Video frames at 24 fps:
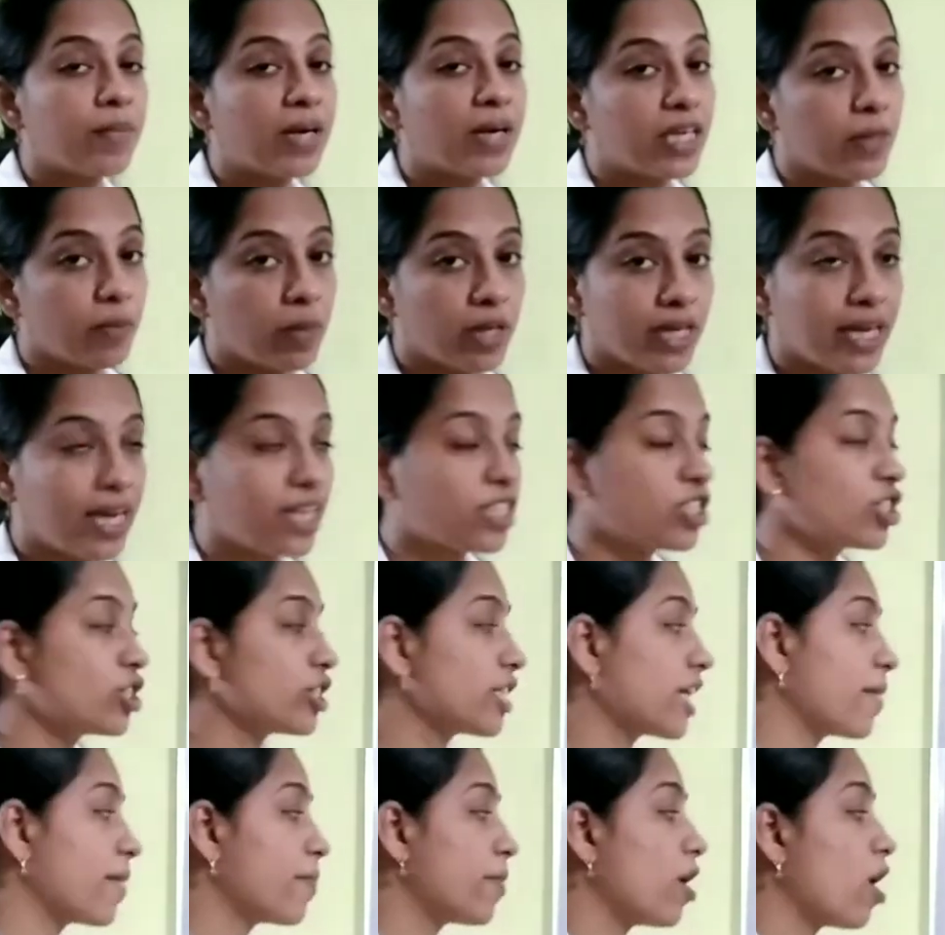multiplication
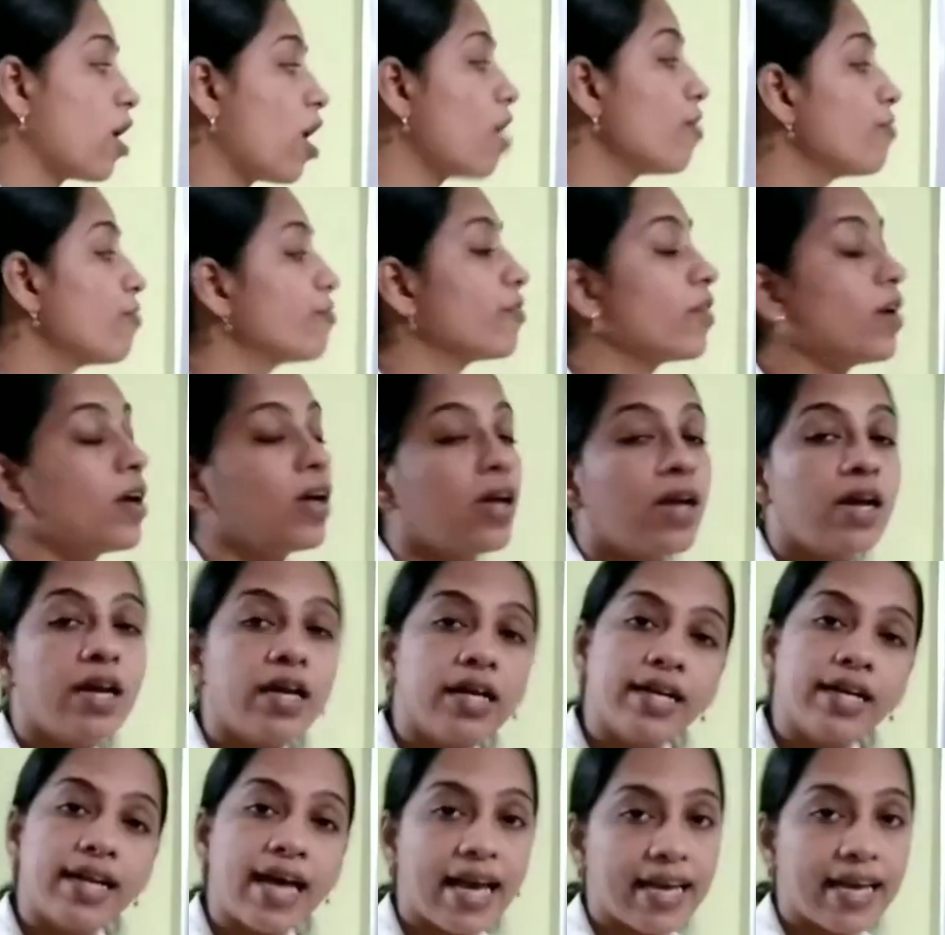table of
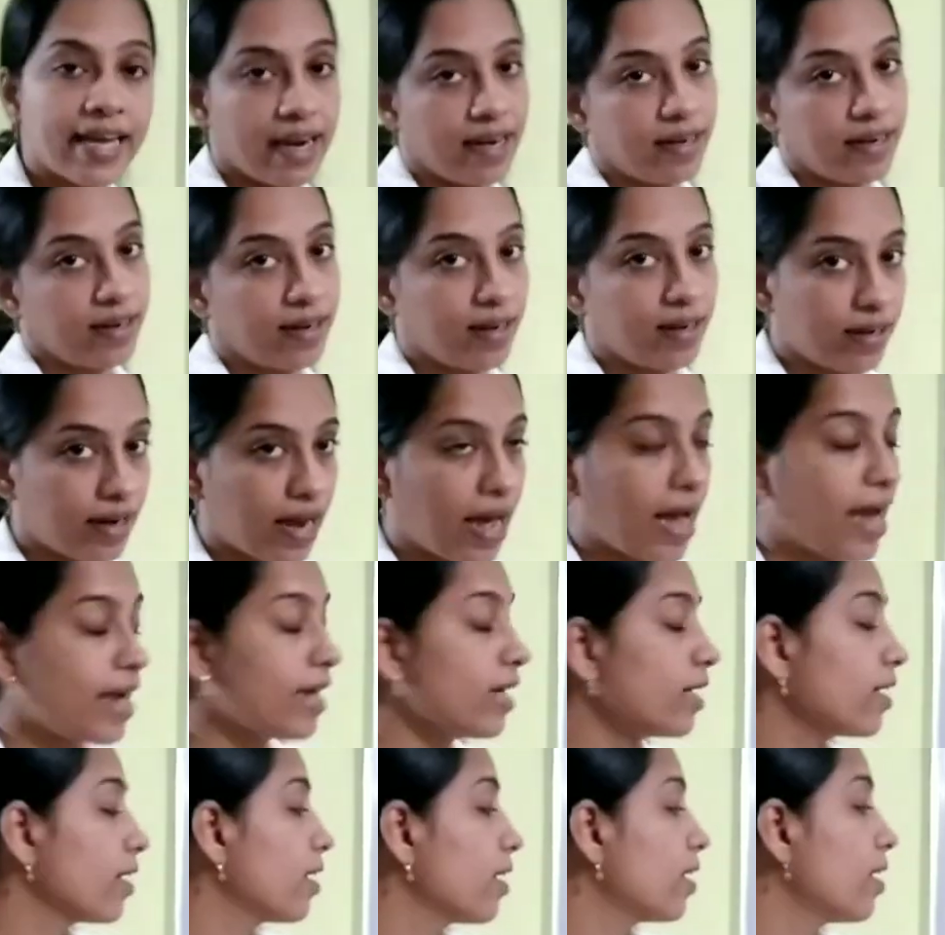9,
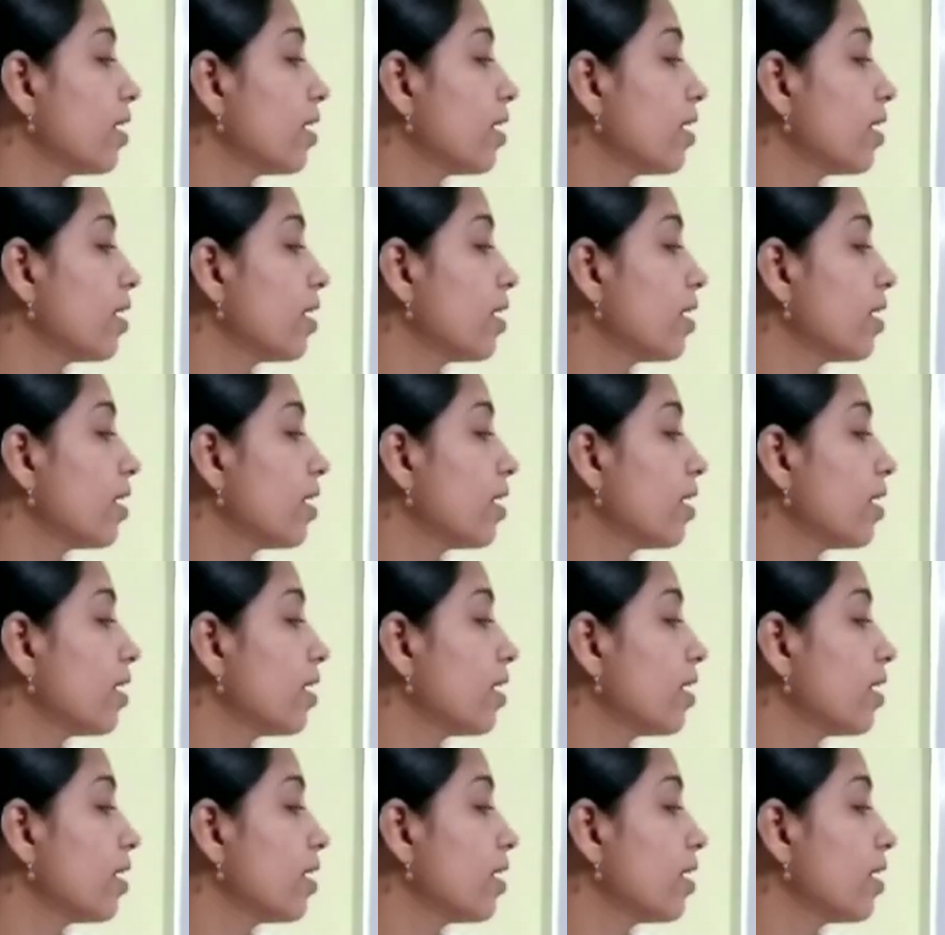right?